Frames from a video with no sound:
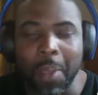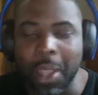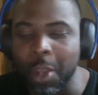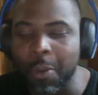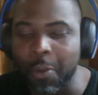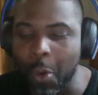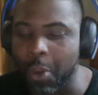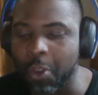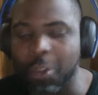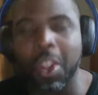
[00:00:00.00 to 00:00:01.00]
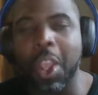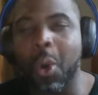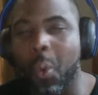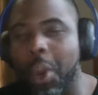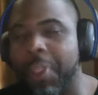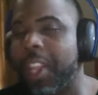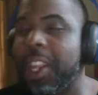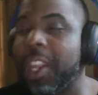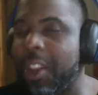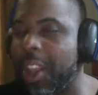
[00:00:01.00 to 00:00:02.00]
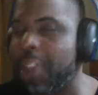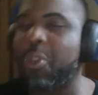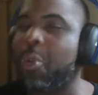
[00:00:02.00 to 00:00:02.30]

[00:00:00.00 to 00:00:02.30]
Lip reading: And then, of course, one thing that it does do,